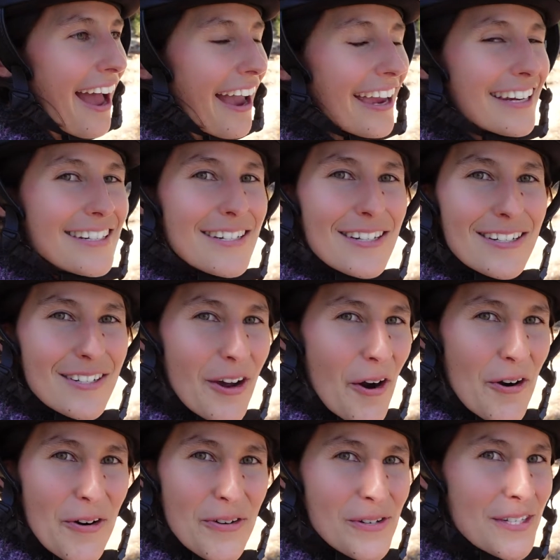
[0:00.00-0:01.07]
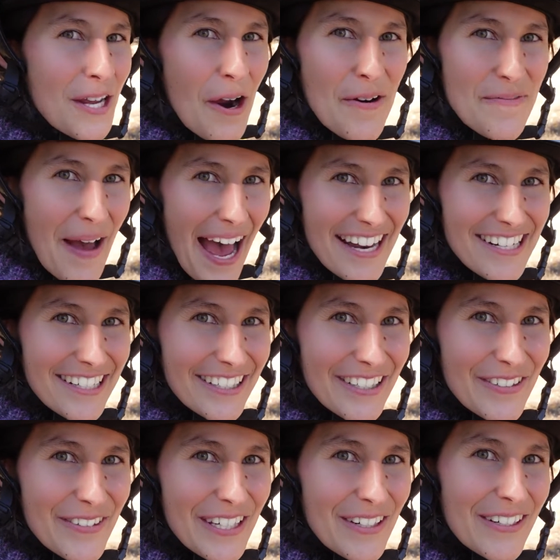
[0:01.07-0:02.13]
it's so
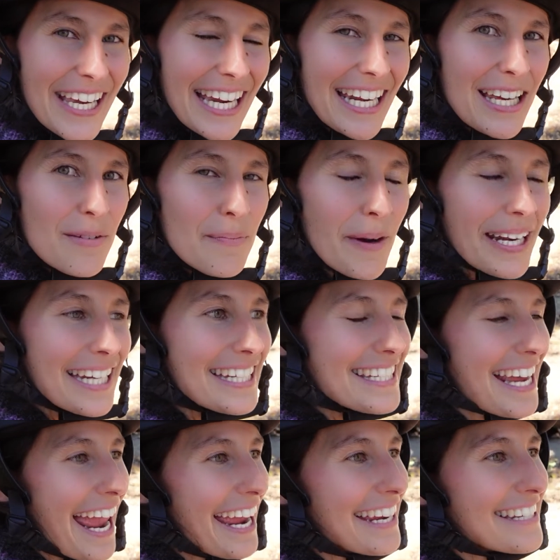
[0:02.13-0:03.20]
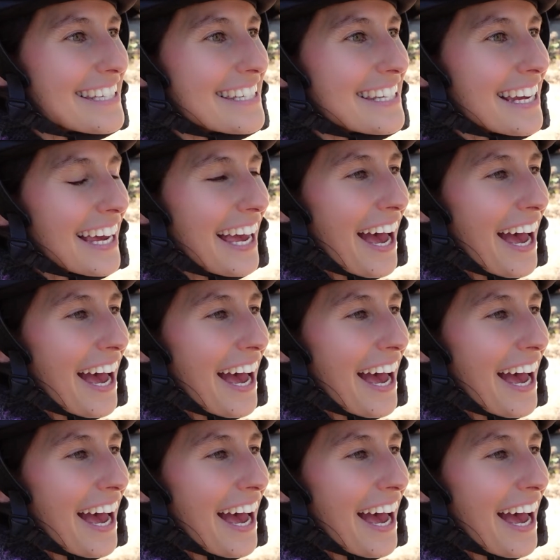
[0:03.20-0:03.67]
magical when you get it, but it takes